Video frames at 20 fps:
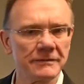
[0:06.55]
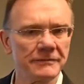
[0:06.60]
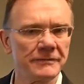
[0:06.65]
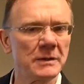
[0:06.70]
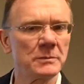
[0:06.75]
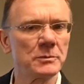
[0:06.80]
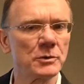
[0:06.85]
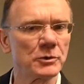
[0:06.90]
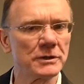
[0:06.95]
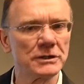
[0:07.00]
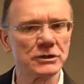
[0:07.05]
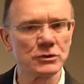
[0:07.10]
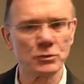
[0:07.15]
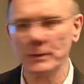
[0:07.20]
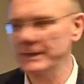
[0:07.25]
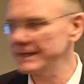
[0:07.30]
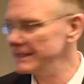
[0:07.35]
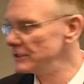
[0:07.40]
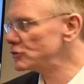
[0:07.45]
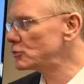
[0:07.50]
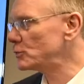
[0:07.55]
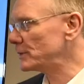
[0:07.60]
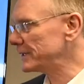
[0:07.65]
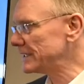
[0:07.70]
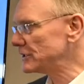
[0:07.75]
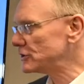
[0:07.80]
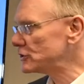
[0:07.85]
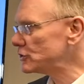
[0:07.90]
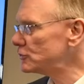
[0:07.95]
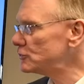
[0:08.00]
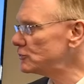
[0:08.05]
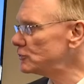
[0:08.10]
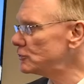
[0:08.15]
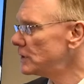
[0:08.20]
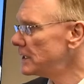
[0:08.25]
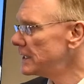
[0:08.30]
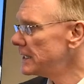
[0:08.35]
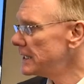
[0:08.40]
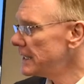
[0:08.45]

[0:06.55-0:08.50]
of February 2022.